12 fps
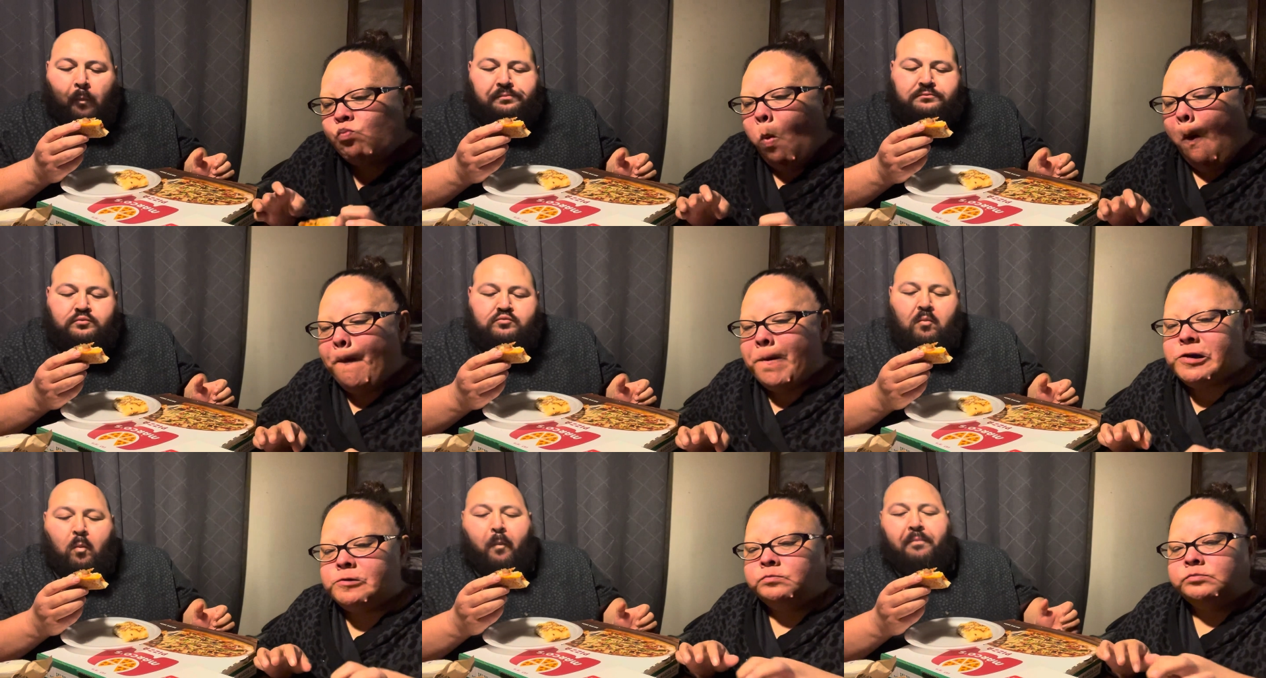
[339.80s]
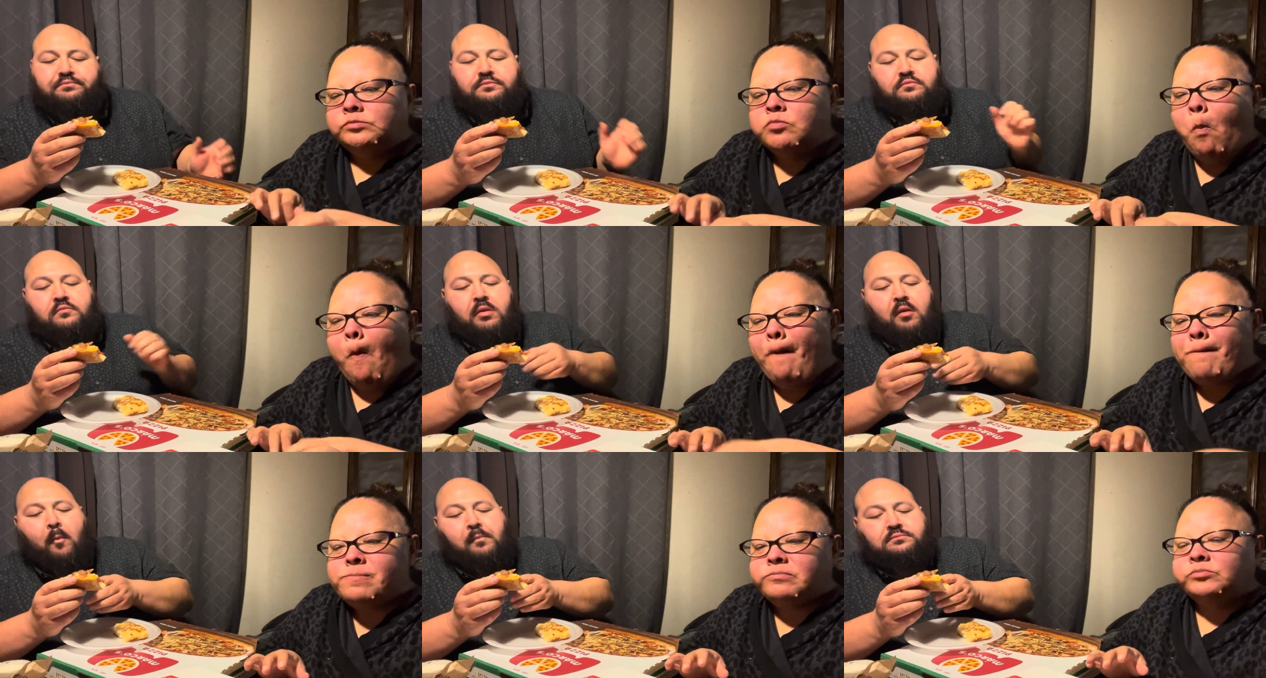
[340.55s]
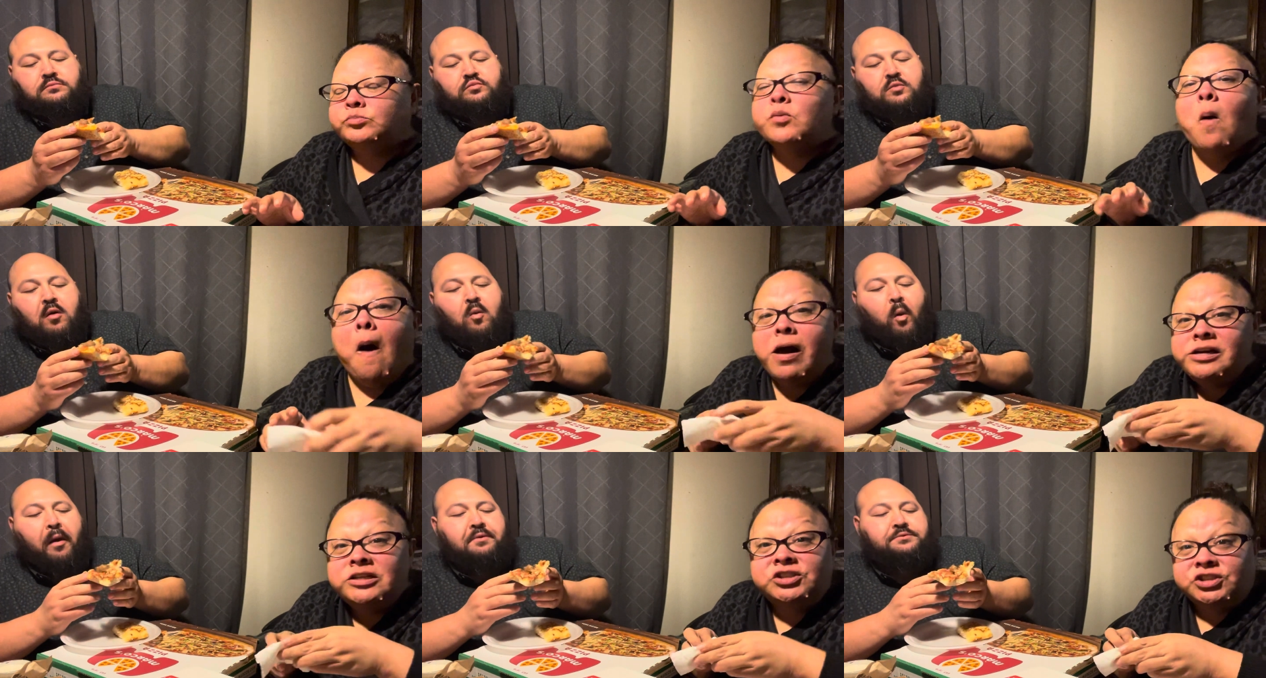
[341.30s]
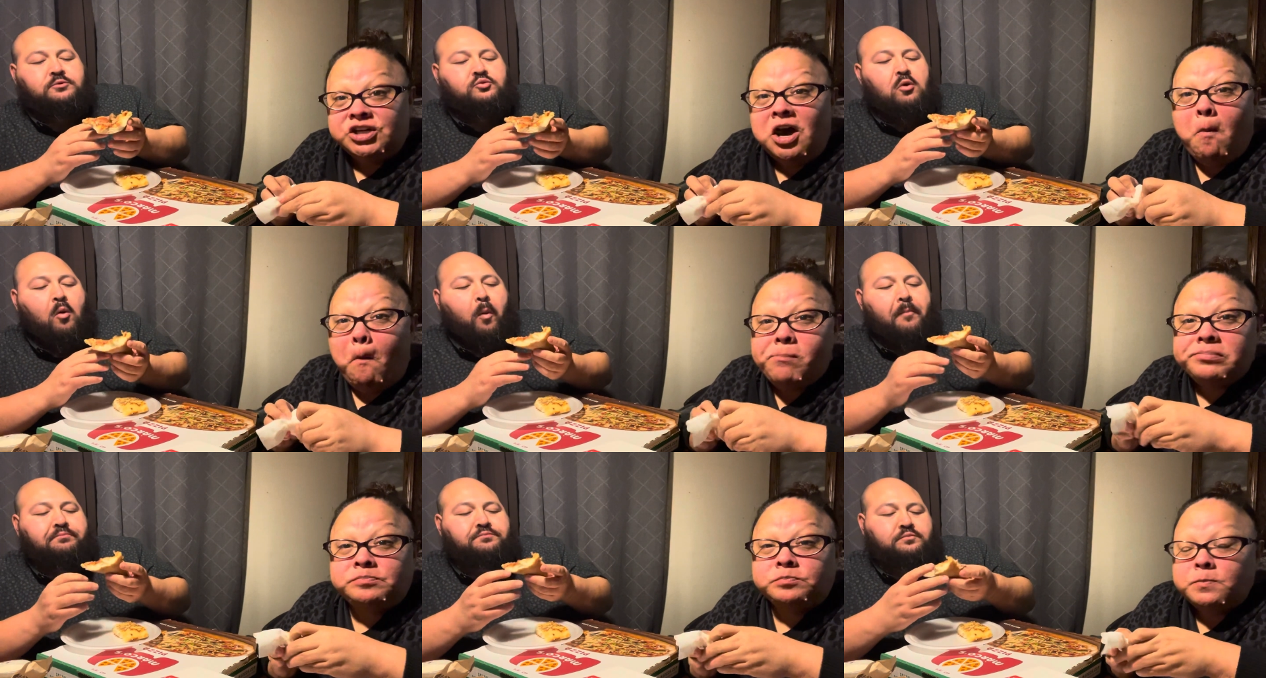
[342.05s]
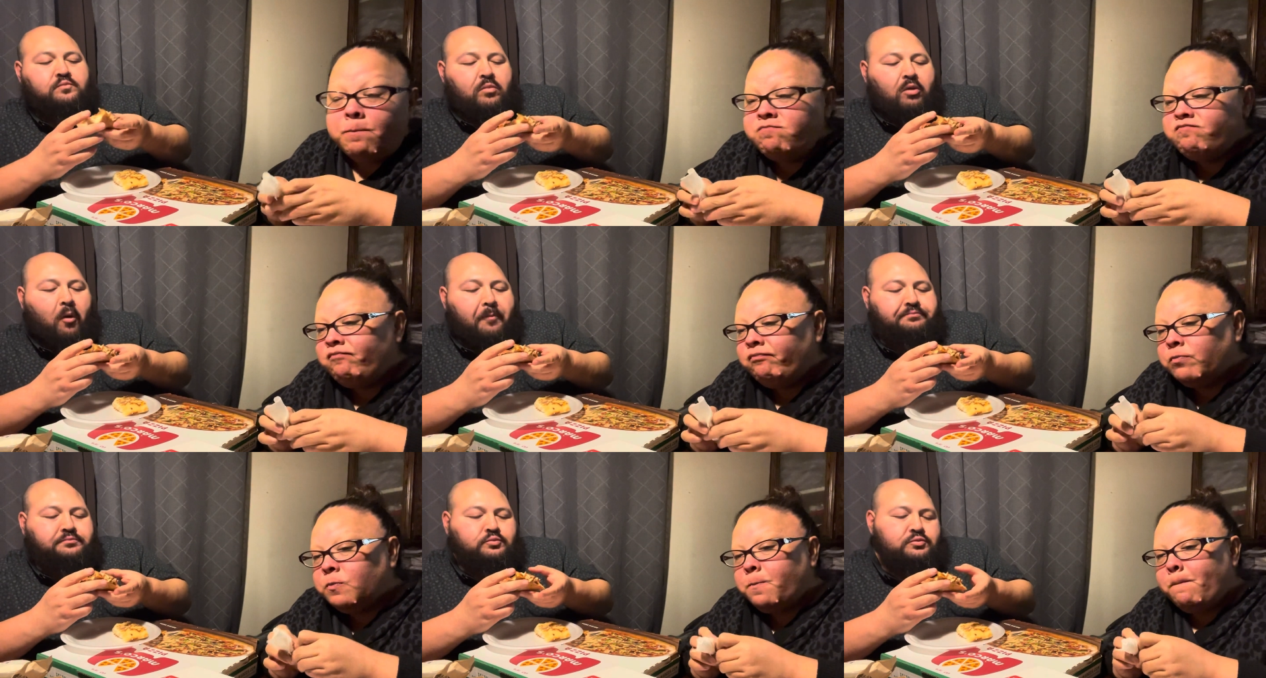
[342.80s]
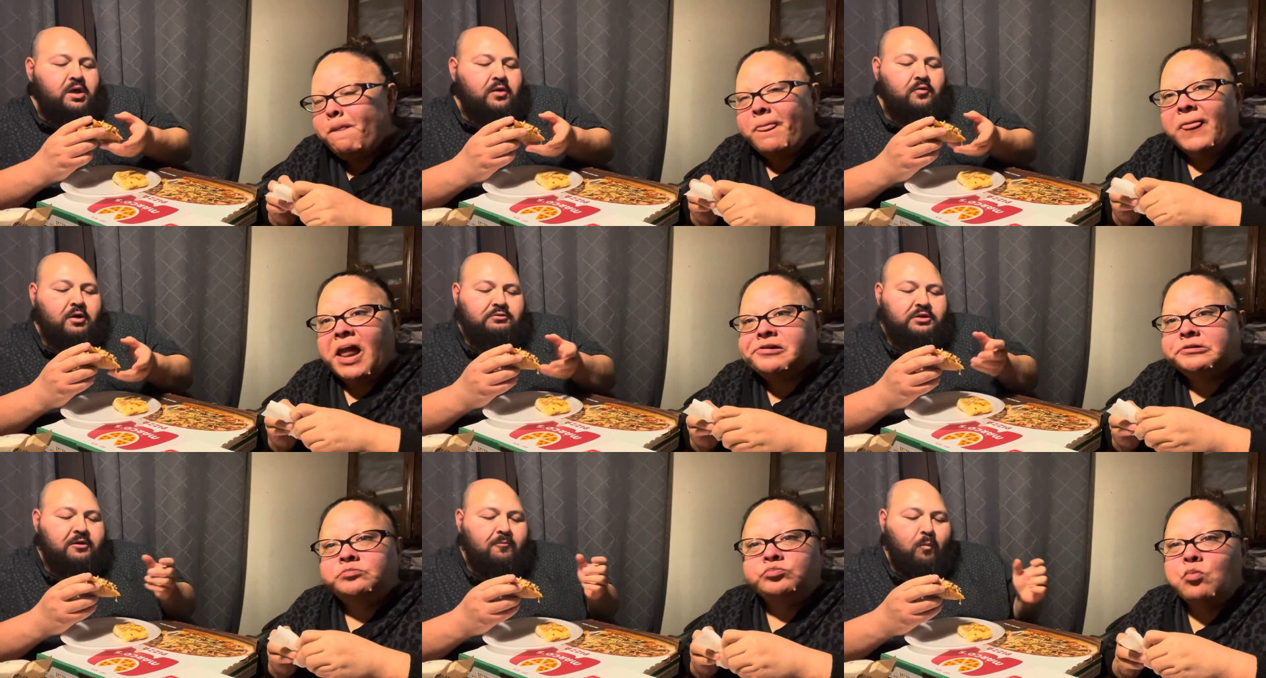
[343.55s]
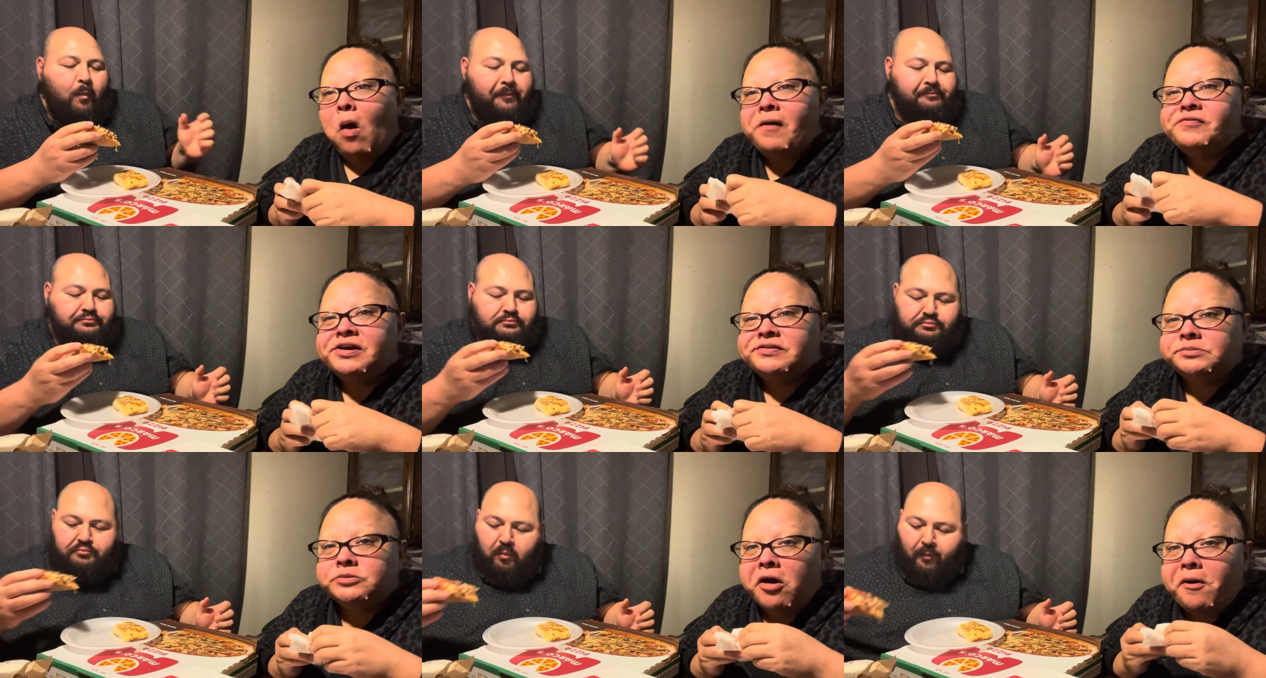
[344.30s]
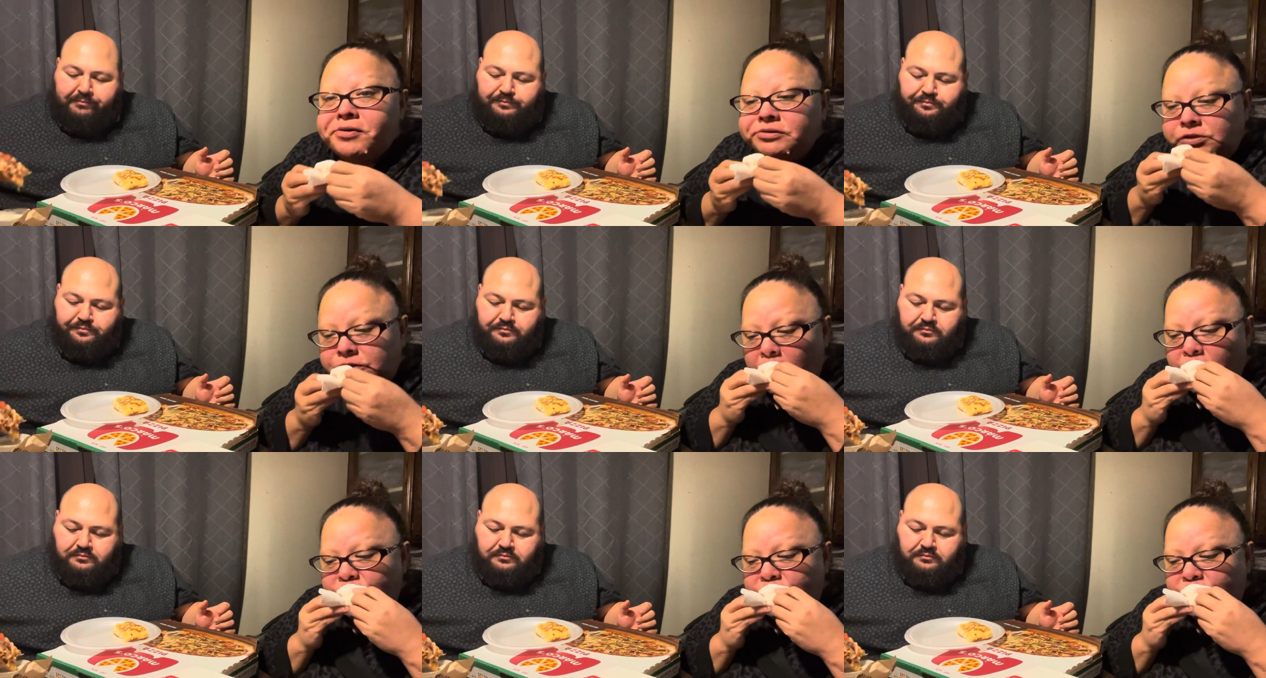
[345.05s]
Speaker 1: Okay. It is good. Nothing wrong with it. If you have a Marco's,